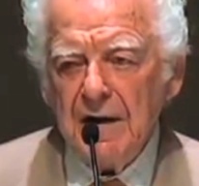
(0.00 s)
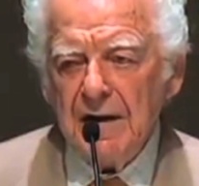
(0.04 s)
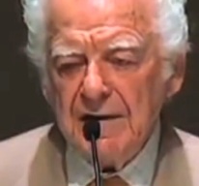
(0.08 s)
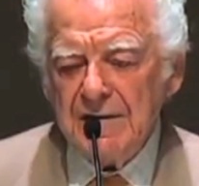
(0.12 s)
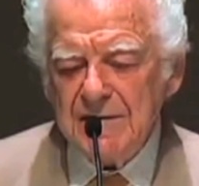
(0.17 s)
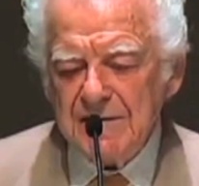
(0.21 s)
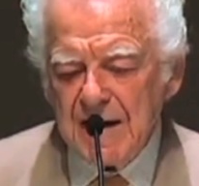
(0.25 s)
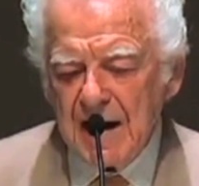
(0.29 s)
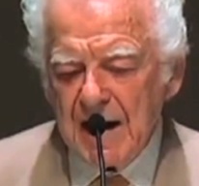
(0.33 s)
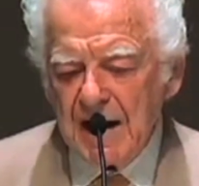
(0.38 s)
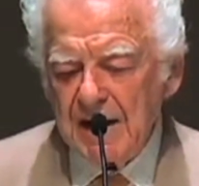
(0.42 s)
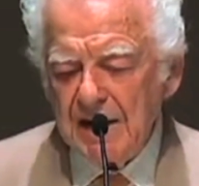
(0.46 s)

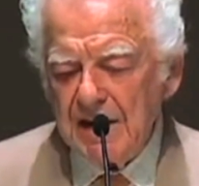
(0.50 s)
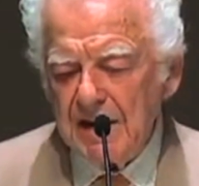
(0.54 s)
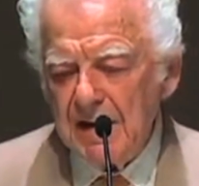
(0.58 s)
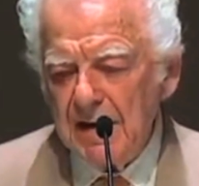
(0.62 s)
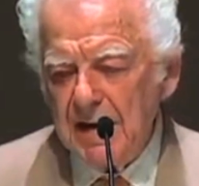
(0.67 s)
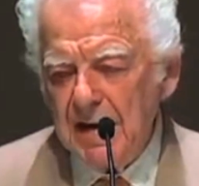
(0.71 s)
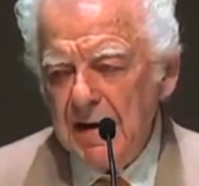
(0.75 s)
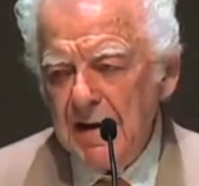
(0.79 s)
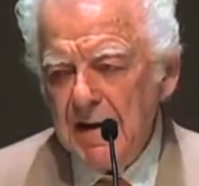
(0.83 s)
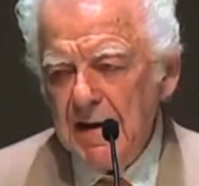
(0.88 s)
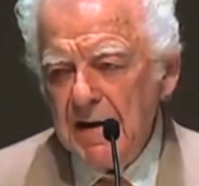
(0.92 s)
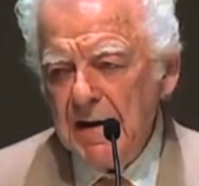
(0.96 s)

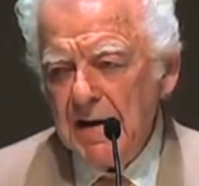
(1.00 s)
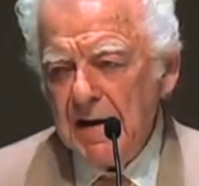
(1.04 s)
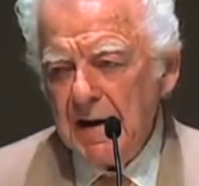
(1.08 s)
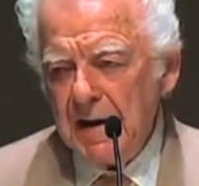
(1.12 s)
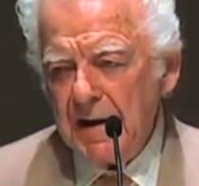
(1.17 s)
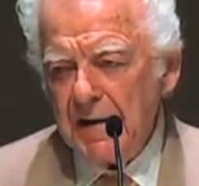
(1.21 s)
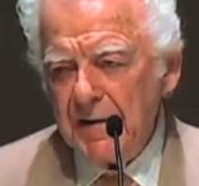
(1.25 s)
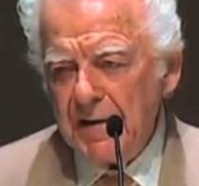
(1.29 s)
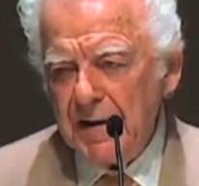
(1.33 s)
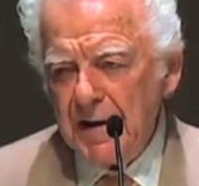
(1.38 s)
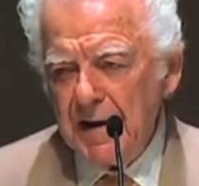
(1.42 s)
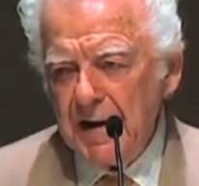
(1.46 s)
exactly
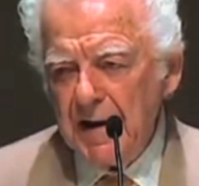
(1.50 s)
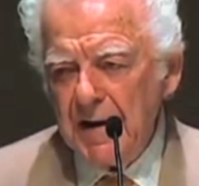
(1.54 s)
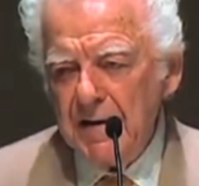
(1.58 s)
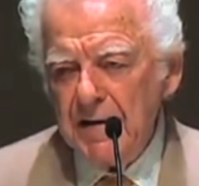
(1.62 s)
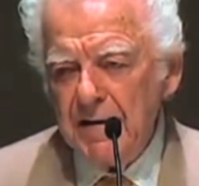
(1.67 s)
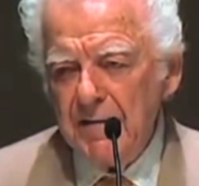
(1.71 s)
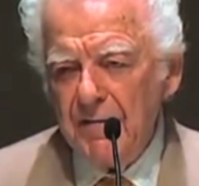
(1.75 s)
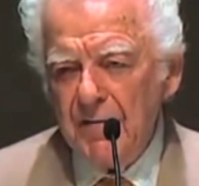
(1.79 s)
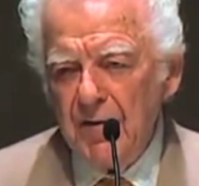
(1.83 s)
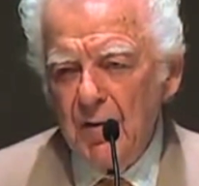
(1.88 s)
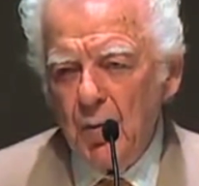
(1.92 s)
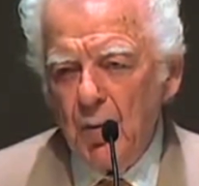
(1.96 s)
at the
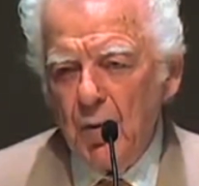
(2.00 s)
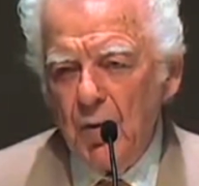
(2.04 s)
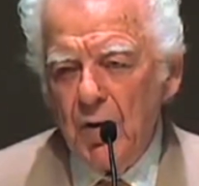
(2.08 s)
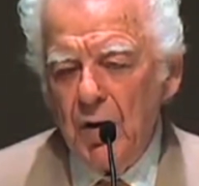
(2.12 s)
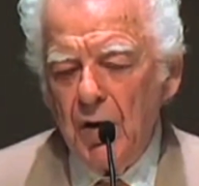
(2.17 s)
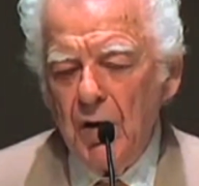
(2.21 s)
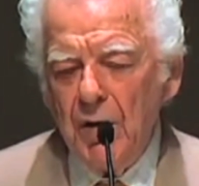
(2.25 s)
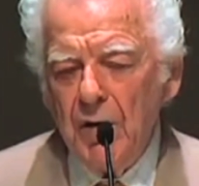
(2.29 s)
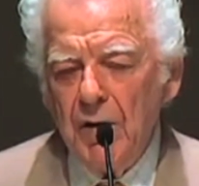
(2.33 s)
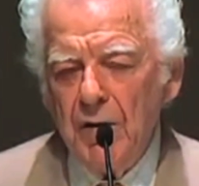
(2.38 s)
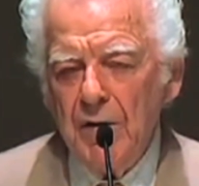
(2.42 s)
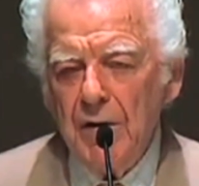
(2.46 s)
end of the
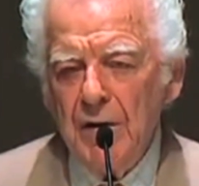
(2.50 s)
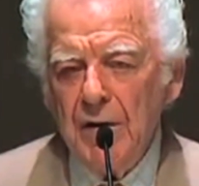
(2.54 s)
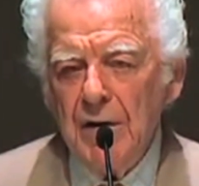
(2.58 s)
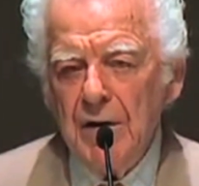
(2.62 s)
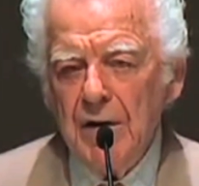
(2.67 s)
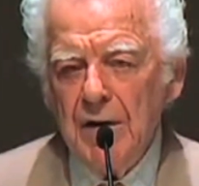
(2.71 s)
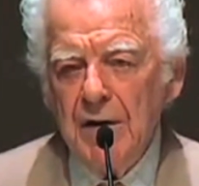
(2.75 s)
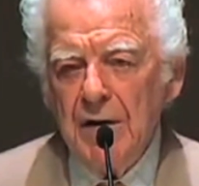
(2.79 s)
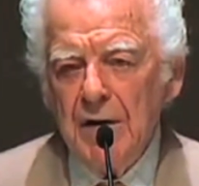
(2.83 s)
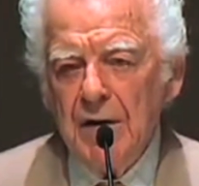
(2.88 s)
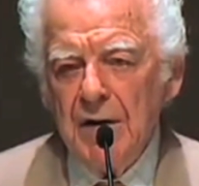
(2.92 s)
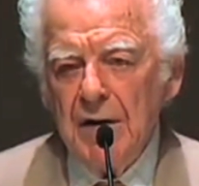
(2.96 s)
war,
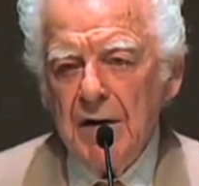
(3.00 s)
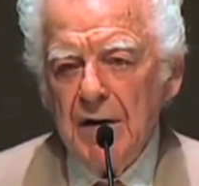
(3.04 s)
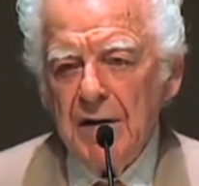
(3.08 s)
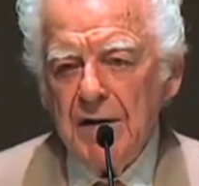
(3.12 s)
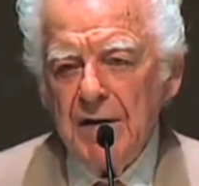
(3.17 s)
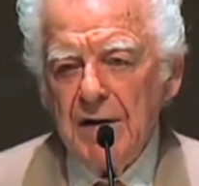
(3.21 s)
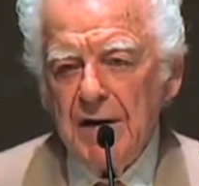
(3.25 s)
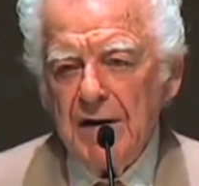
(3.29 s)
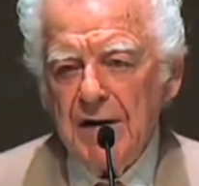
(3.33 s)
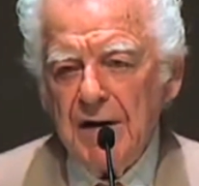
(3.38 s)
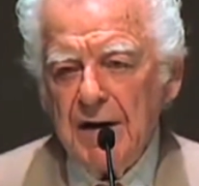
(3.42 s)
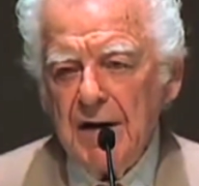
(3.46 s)

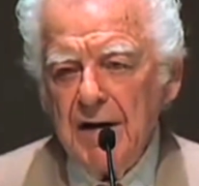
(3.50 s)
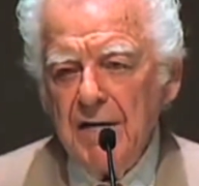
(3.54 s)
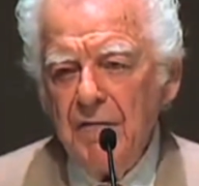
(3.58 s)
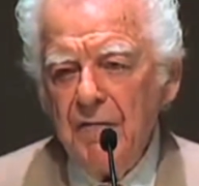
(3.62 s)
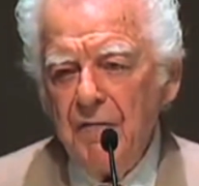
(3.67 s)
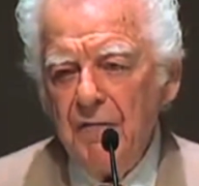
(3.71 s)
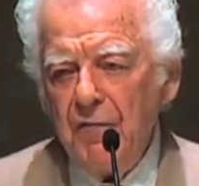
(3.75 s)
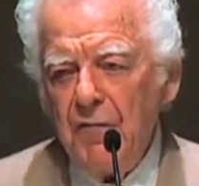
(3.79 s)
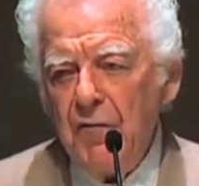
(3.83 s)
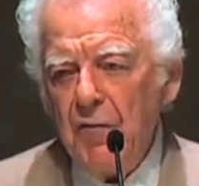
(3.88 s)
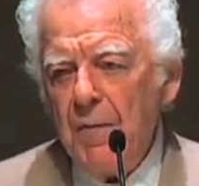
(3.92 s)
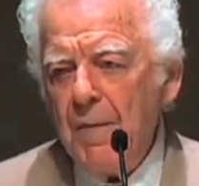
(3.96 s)
that if